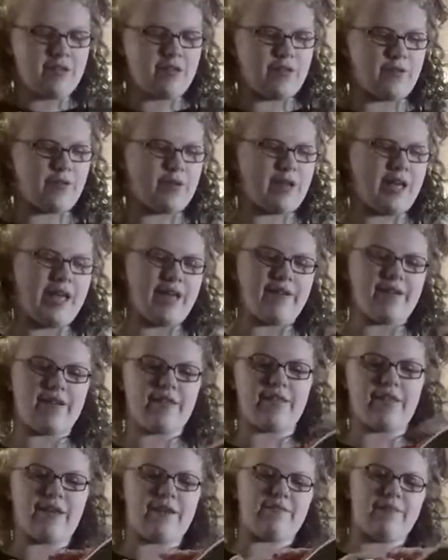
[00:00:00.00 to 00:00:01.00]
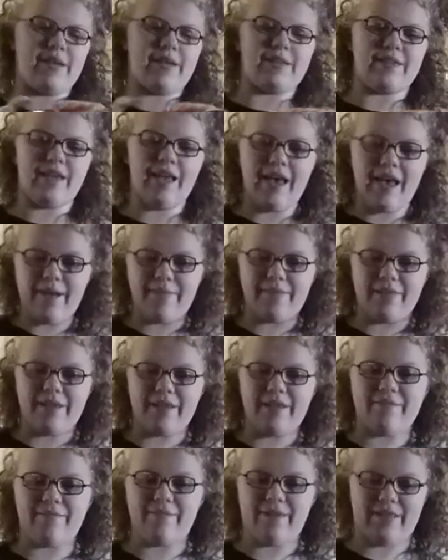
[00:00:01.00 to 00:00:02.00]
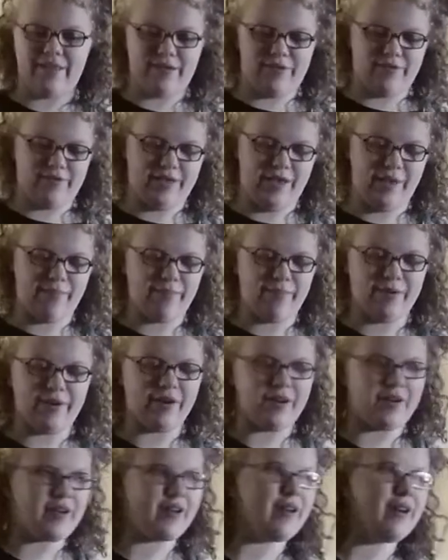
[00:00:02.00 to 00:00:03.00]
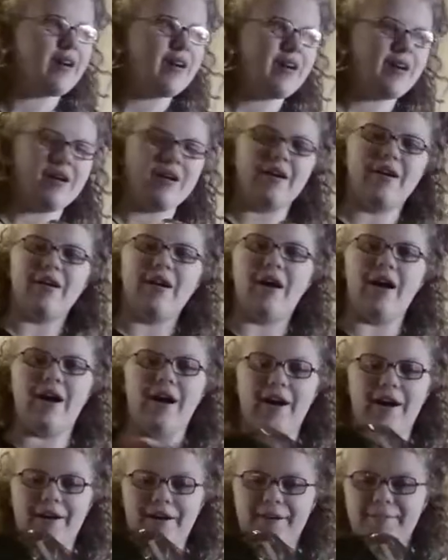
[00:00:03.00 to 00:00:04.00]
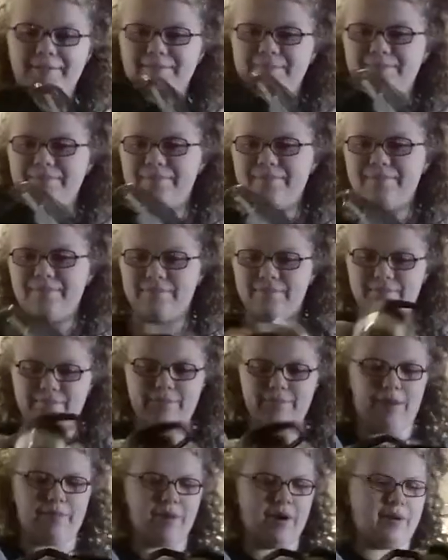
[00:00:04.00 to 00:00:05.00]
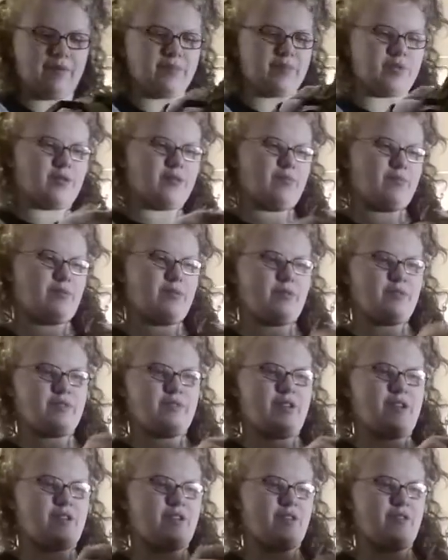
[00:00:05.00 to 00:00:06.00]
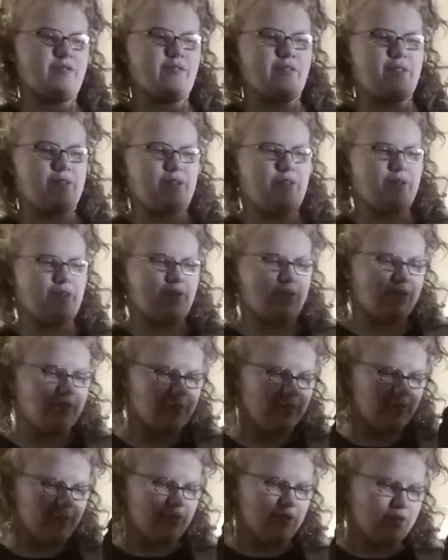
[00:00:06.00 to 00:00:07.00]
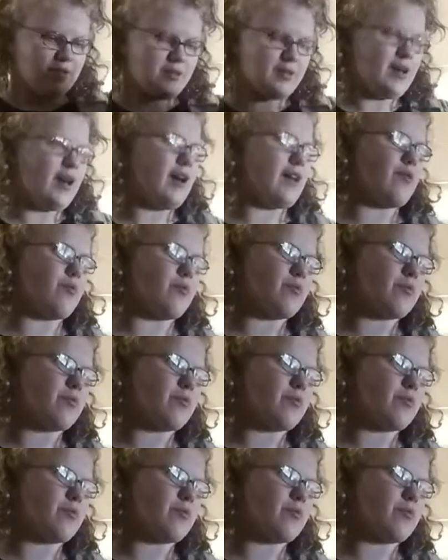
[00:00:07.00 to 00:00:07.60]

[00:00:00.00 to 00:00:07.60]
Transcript: to carry like my tablet, my little netbook. Um, my mom's computer is not going to fit in here. I